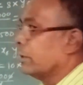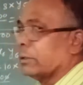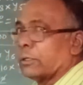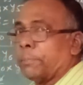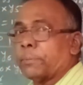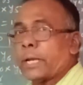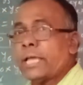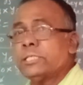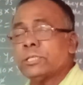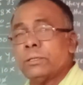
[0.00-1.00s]
the
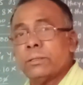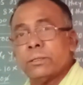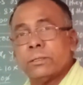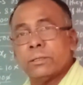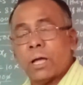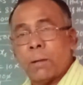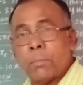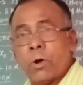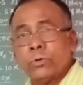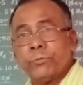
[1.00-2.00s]
prize
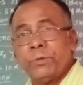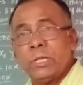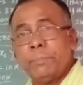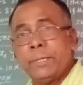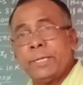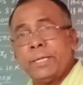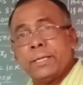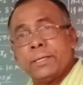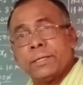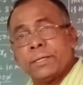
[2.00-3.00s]
amount will
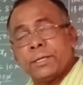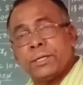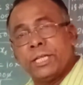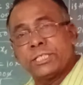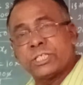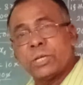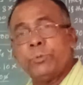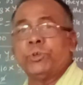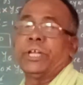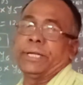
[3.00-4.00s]
be
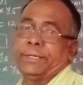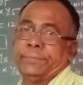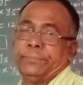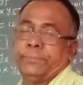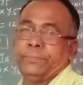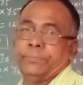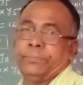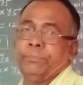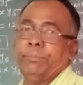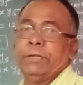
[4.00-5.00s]

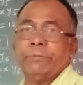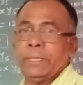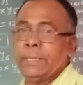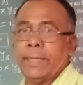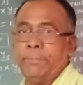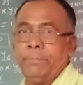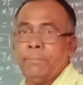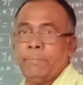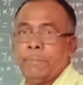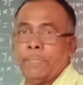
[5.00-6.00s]
distributed between
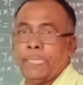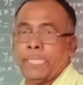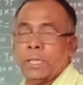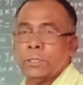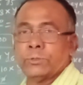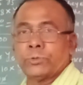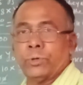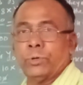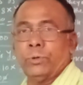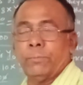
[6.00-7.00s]
them.
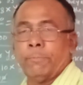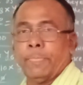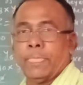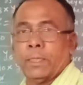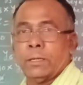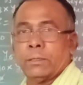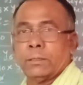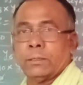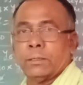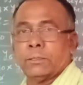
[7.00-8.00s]
So
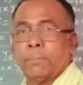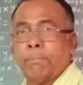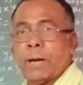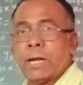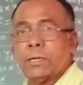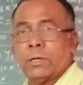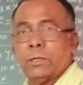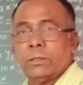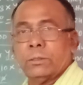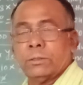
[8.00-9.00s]
the
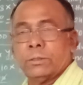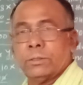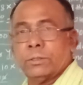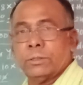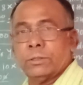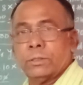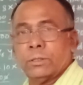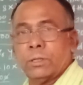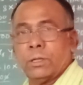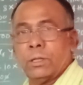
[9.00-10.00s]
part
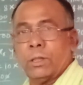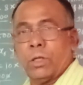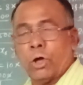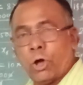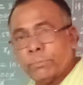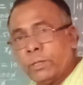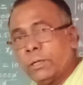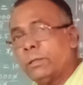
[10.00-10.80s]
of the